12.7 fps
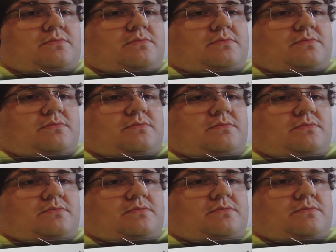
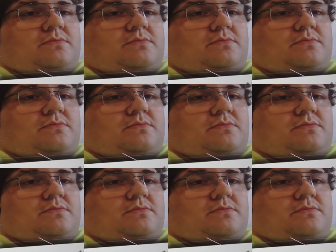
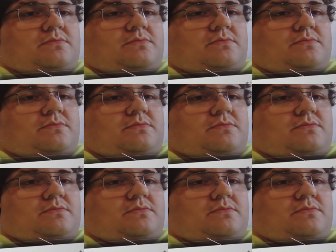
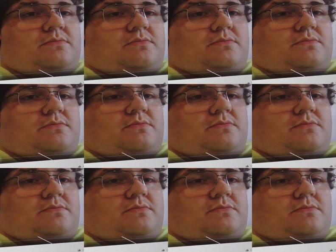Nobody speaks.